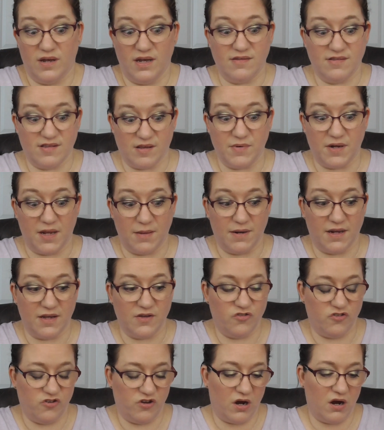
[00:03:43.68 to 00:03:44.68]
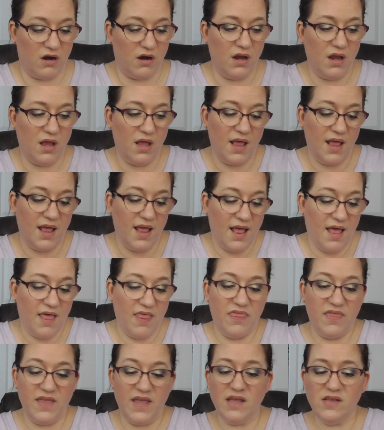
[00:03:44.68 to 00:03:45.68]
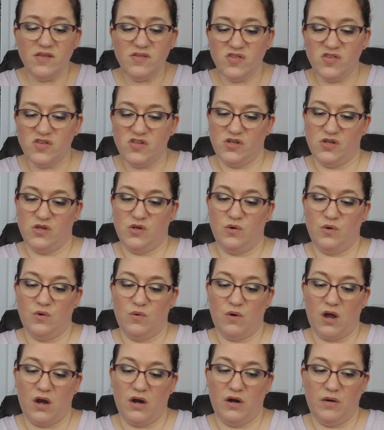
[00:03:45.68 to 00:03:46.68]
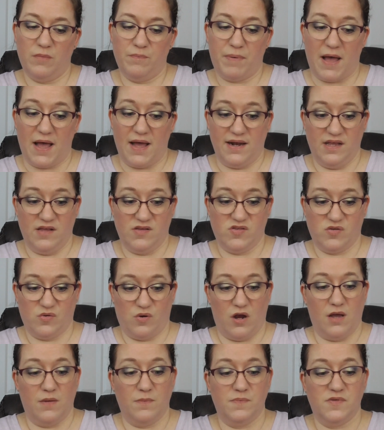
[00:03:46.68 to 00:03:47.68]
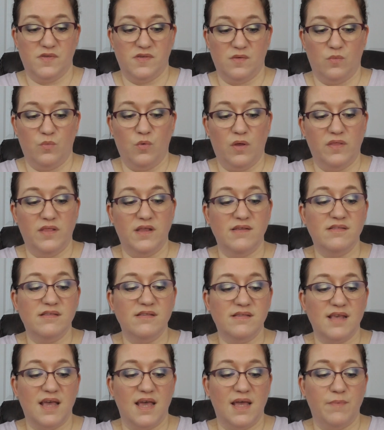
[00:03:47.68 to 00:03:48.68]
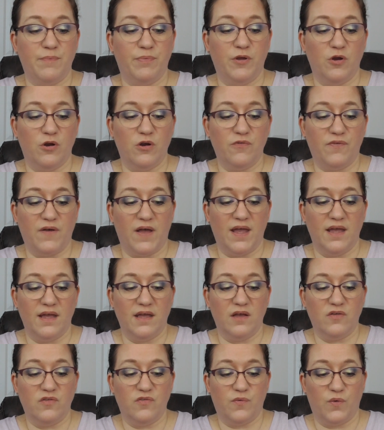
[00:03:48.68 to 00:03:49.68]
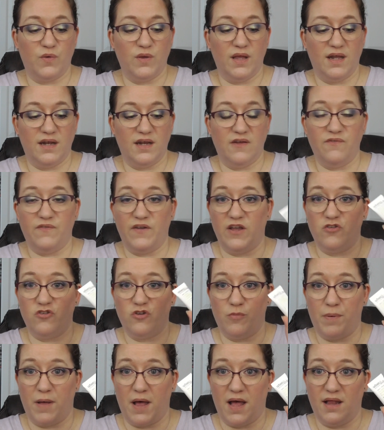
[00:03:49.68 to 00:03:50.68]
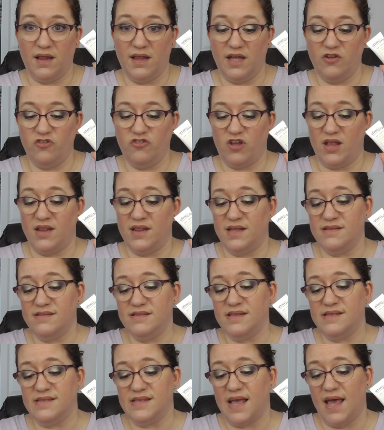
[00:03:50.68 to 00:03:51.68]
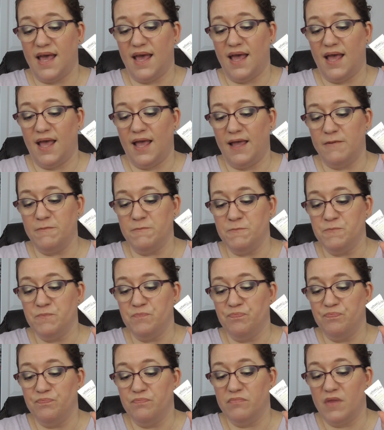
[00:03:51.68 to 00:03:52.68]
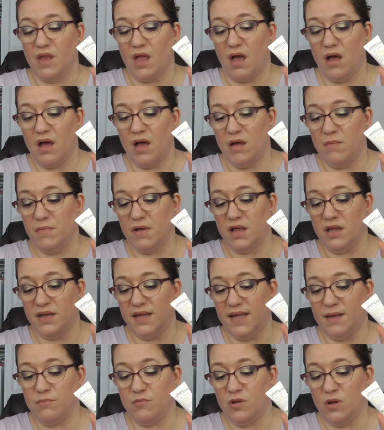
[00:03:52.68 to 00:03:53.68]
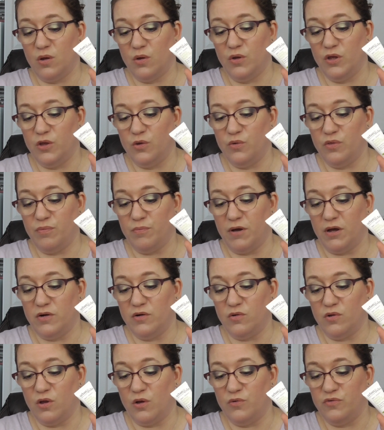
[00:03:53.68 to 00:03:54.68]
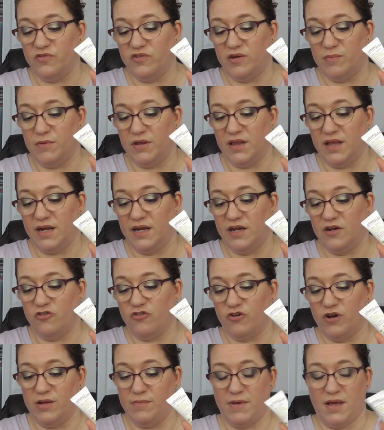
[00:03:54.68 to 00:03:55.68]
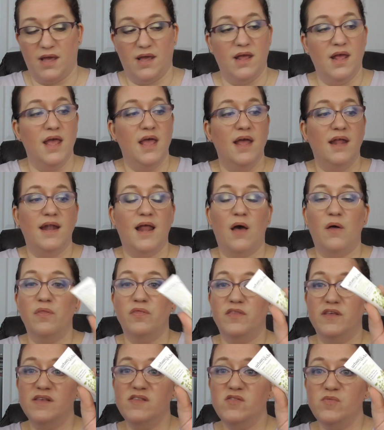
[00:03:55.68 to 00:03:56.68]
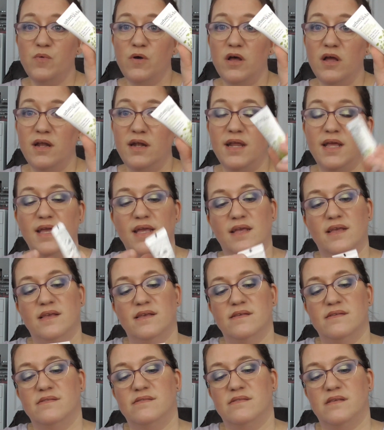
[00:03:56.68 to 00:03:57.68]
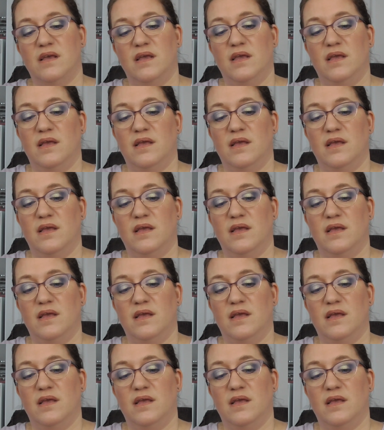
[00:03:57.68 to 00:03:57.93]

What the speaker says: sometime next year. These 2 are body scrubs. Well, this is a purifying exfoliating facial polish, and this is a Glam Glow Youth Mud Glow Stimulating Treatment. Now this one is,